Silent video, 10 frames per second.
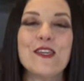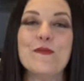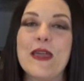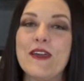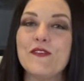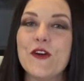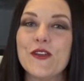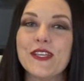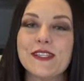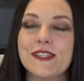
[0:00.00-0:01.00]
You may have
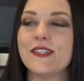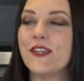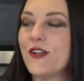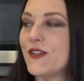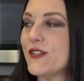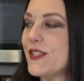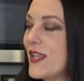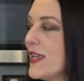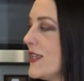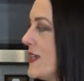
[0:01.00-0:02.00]
noticed there's
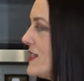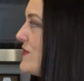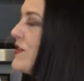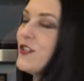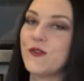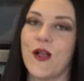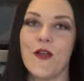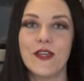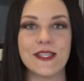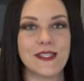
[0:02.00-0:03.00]
slightly different
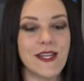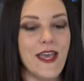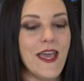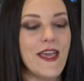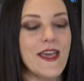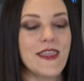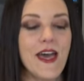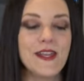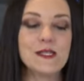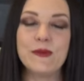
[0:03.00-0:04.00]
surroundings today, and
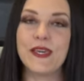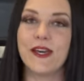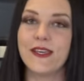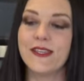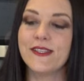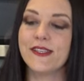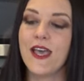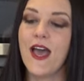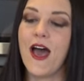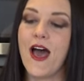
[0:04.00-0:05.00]
that is because
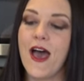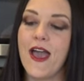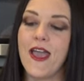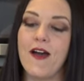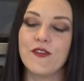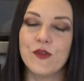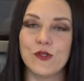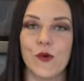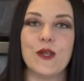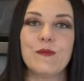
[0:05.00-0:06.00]
I have a new
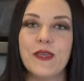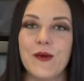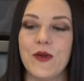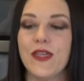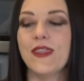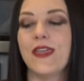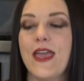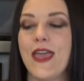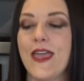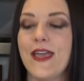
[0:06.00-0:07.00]
toy to play with,
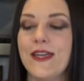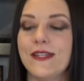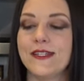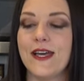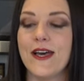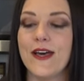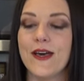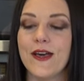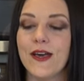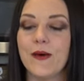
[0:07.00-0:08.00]
and
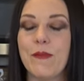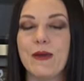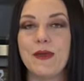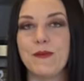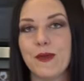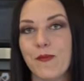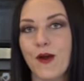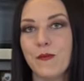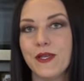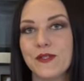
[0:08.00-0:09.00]
uh, my baby
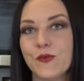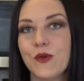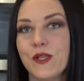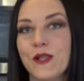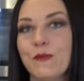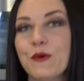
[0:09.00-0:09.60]
apartment will